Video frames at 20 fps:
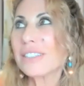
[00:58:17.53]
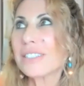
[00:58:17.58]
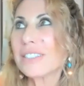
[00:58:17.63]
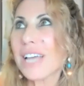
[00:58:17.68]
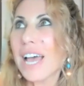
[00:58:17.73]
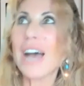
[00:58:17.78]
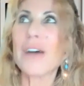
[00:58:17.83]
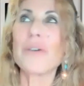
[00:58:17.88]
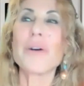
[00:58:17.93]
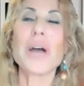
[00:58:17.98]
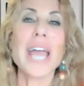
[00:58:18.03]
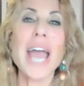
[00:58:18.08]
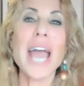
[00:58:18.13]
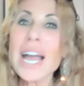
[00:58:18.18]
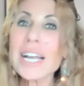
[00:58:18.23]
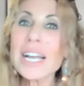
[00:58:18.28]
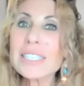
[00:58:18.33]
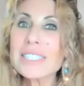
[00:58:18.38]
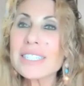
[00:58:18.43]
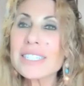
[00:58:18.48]
to how I
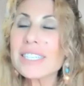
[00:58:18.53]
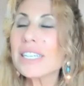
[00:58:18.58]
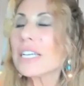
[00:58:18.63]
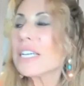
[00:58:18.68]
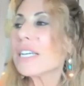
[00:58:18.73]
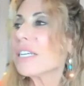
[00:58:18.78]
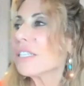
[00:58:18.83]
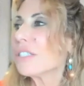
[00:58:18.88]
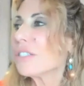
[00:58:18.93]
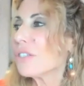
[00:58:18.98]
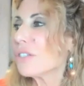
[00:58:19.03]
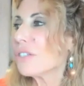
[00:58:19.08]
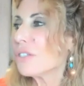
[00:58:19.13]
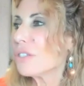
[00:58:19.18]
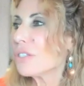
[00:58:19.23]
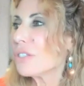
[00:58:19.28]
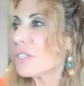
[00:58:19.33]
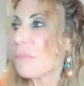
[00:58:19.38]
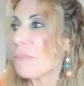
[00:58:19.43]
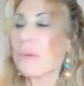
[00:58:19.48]
act
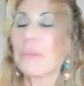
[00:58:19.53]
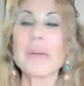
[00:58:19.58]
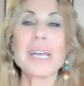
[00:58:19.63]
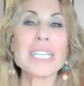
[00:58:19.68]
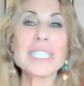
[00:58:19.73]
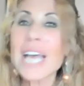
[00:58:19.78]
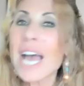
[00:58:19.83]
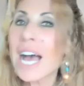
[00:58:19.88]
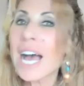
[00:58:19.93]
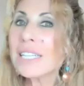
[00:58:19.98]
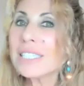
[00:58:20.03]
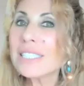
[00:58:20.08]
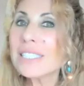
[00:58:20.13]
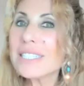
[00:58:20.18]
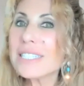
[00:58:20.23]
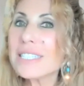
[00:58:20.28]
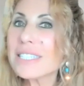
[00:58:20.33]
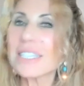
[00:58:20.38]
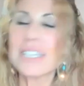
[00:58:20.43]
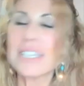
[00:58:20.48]
to some of my
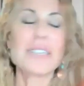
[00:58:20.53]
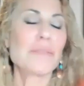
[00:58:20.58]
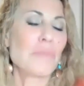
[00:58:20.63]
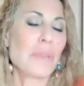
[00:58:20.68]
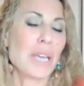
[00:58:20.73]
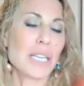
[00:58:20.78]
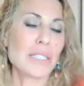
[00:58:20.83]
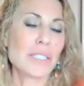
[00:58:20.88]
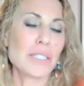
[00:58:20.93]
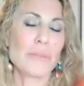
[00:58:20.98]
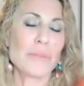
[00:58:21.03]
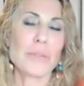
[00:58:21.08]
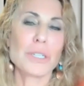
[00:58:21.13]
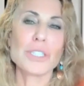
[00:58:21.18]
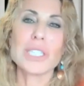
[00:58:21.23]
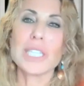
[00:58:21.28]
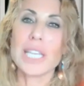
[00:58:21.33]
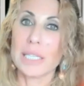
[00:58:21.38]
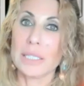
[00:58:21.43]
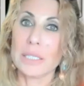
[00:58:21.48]
talents, it makes so
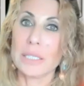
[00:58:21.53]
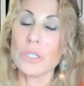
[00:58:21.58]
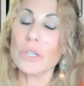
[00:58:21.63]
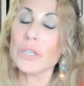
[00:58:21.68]
much sense.